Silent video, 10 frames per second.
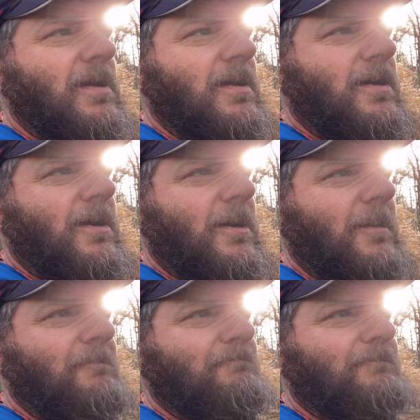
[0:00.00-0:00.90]

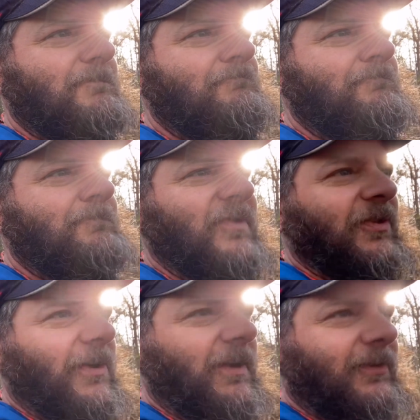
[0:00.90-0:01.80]
So
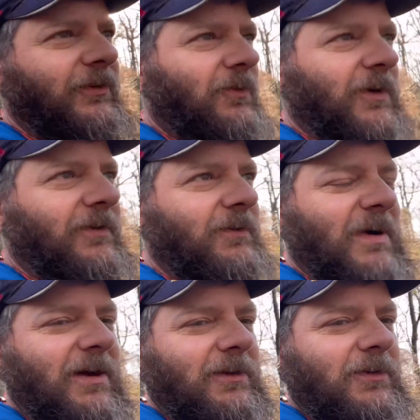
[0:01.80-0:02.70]
I think it's a
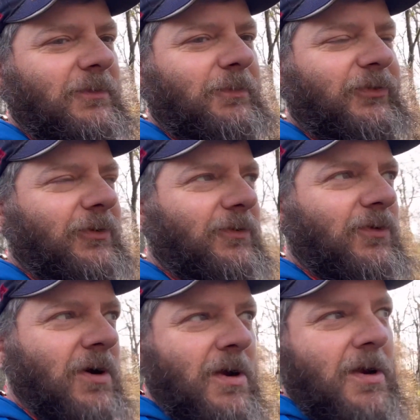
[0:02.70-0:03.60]
22-mile loop.
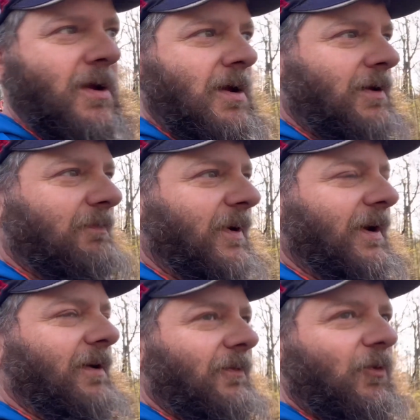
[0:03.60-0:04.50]
So
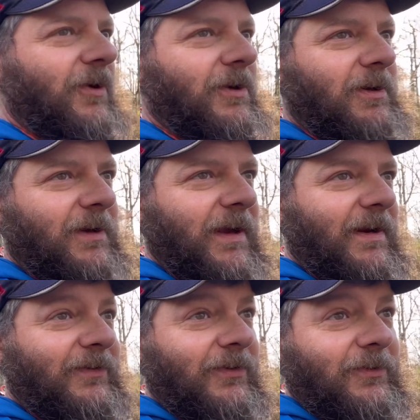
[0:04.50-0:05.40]
depending on what you look
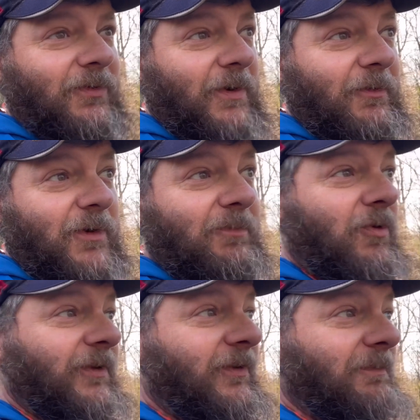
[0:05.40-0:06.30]
at, it's either 21
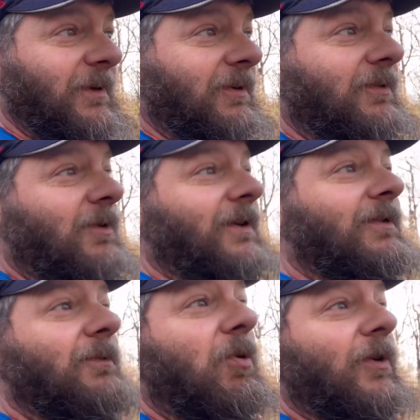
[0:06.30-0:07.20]
point something or
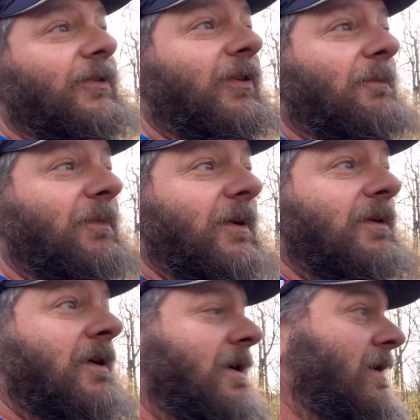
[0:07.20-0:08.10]
22 point
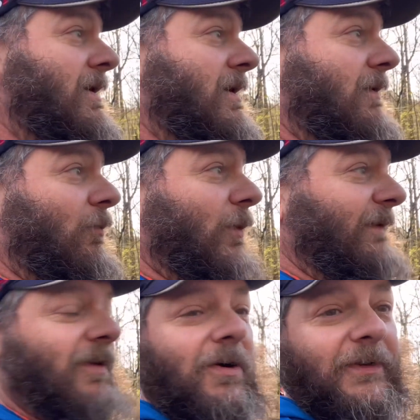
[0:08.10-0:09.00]
something.
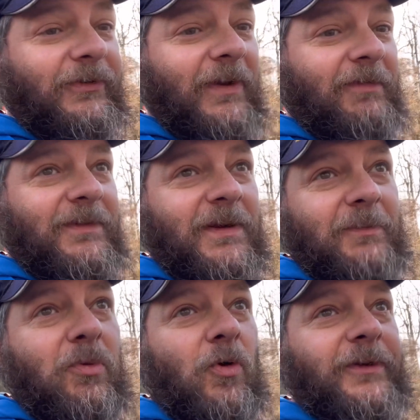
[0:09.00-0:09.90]
We've gone
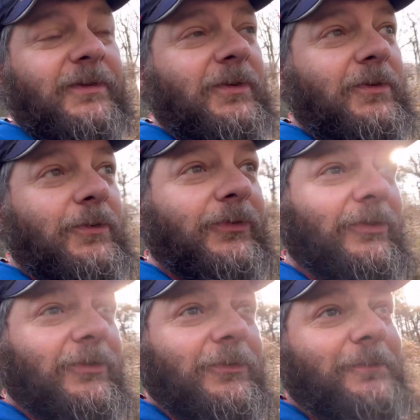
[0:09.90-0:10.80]
17.2,
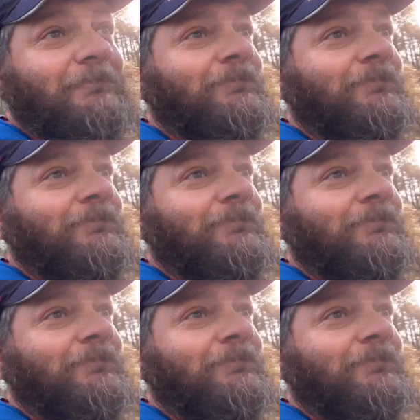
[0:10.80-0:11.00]
so